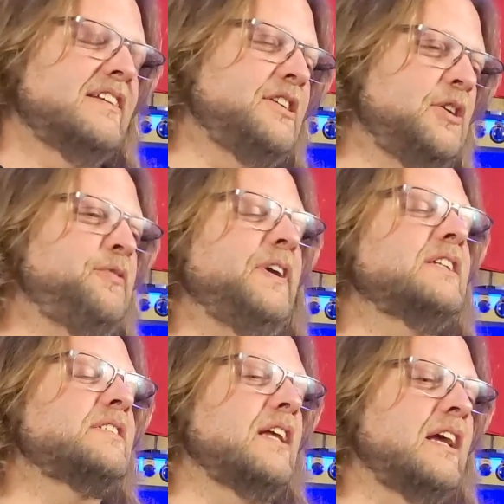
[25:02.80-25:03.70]
goofiest
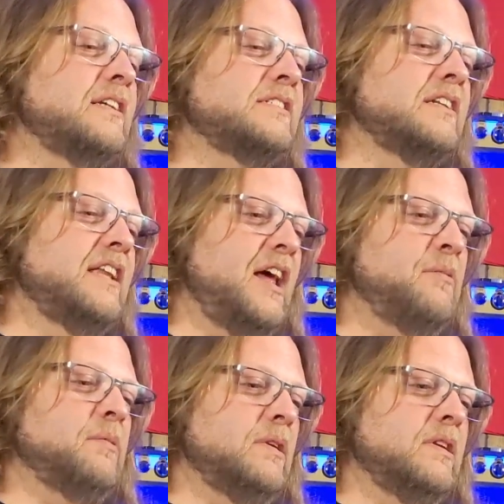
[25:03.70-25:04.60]
things that
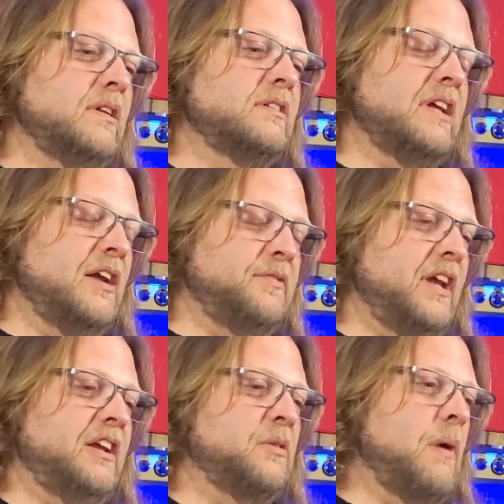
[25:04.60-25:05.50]
kind of
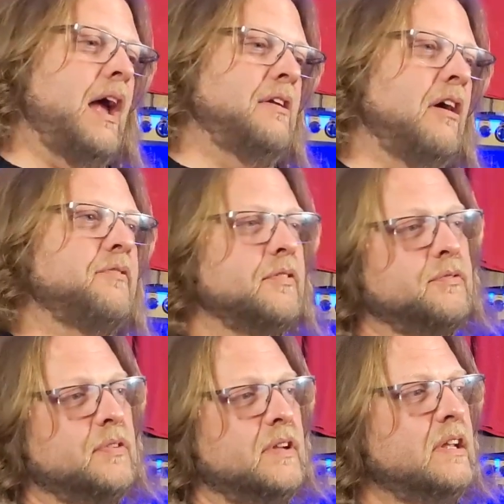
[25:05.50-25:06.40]
take your mind off of,
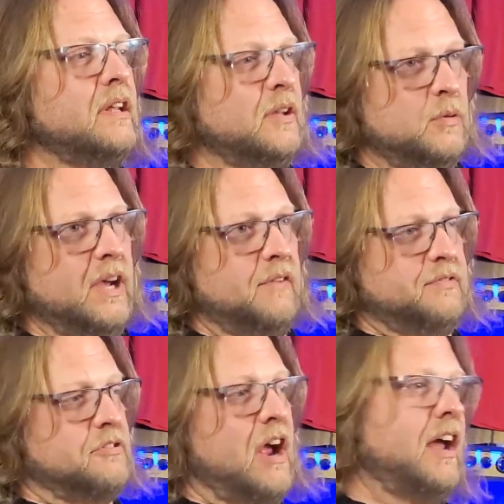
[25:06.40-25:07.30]
we have
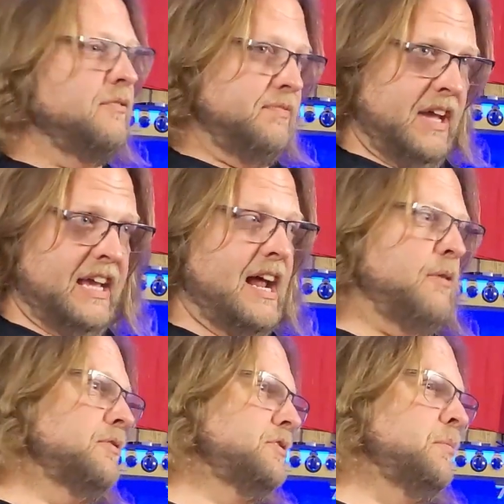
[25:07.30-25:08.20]
to drive 8
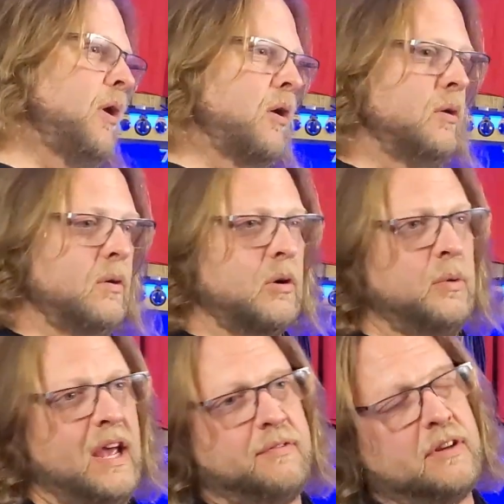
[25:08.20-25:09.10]
hours tomorrow, or
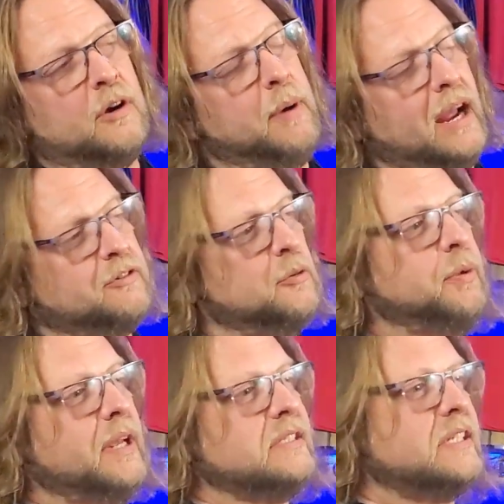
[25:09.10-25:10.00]
we have to go back to a
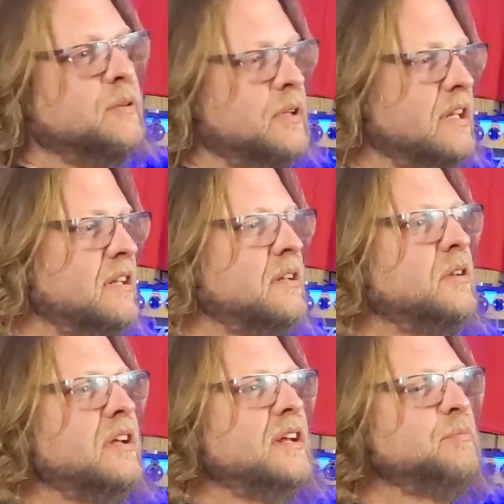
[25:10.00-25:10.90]
place that we didn't
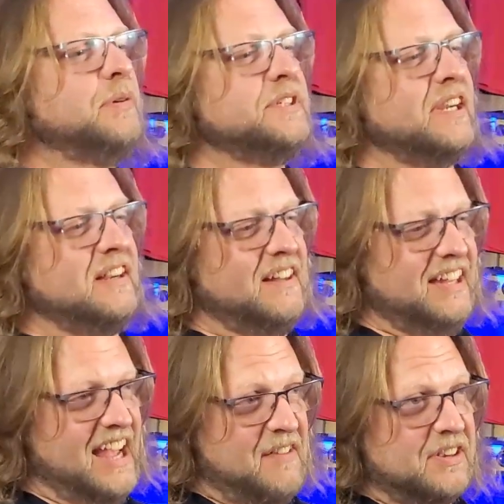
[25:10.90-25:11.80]

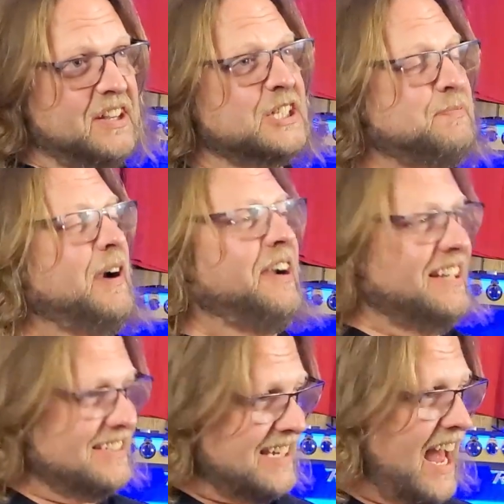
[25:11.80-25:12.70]
particularly have a good
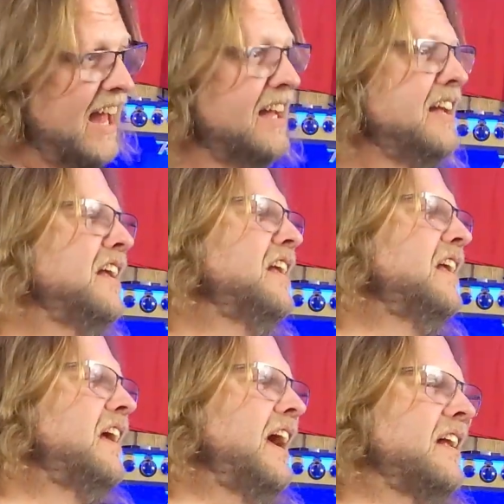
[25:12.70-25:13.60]
experience at.
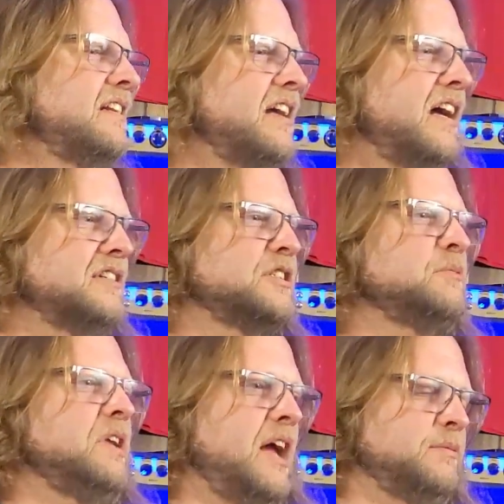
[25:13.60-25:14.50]
And
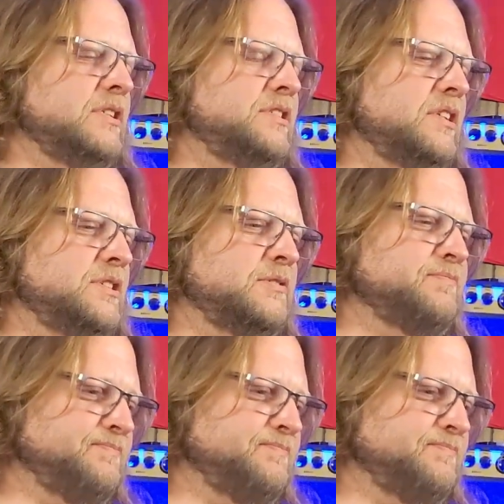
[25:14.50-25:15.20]
sometimes it's just,